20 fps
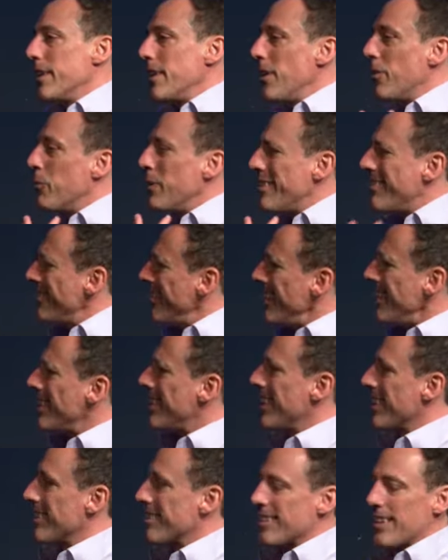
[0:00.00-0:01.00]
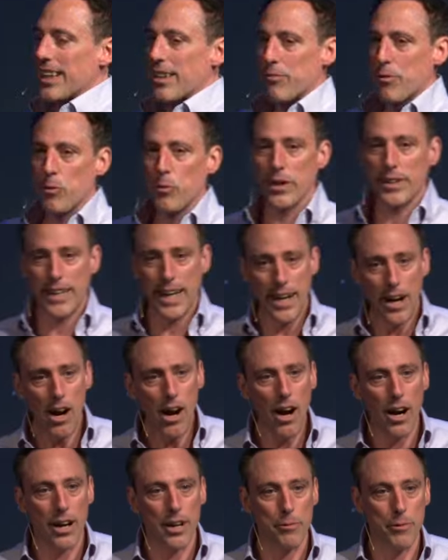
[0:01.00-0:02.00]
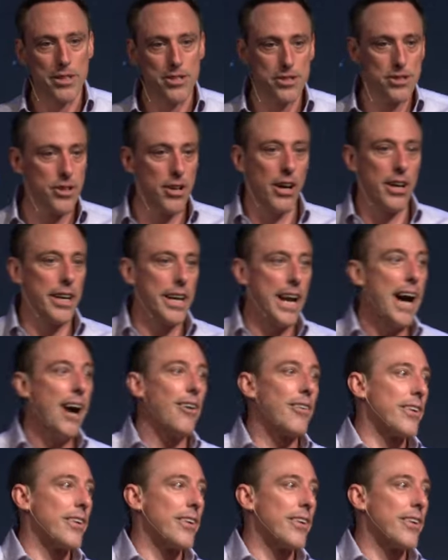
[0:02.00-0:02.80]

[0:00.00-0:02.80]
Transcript: you know, we see things like for what they are and we just call it out.